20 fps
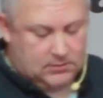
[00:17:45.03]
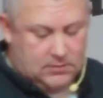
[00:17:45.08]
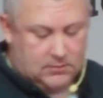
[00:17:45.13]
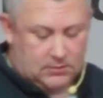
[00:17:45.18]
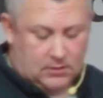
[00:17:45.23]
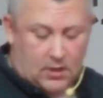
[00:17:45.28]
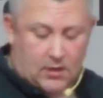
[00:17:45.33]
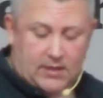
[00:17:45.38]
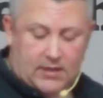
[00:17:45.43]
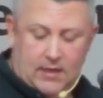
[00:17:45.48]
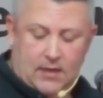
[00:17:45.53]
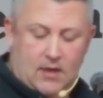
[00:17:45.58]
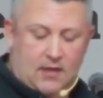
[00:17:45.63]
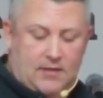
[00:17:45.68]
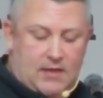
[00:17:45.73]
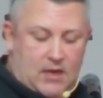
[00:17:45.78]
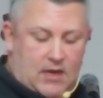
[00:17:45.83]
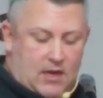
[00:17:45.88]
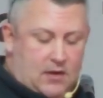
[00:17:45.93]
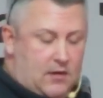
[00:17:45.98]
lurking on
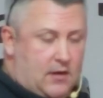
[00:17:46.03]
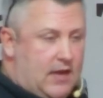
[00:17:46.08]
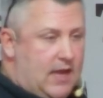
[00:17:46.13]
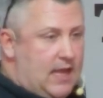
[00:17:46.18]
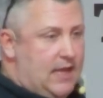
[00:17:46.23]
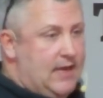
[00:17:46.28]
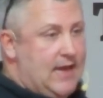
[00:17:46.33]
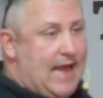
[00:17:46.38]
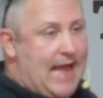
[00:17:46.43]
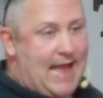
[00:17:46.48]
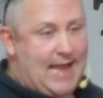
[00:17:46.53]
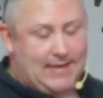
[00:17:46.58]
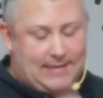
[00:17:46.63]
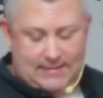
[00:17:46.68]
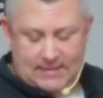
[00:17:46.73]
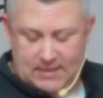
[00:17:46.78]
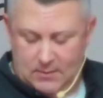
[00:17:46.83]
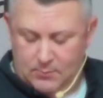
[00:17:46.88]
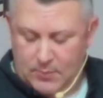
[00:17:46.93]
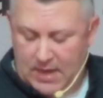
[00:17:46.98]
the internet, hiding
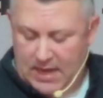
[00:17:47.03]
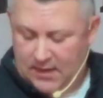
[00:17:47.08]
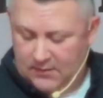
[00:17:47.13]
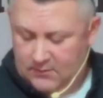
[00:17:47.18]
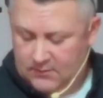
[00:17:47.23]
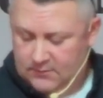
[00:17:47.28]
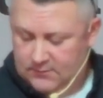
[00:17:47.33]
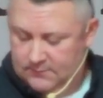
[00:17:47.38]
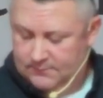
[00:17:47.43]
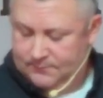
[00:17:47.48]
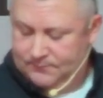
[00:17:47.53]
in a bottle,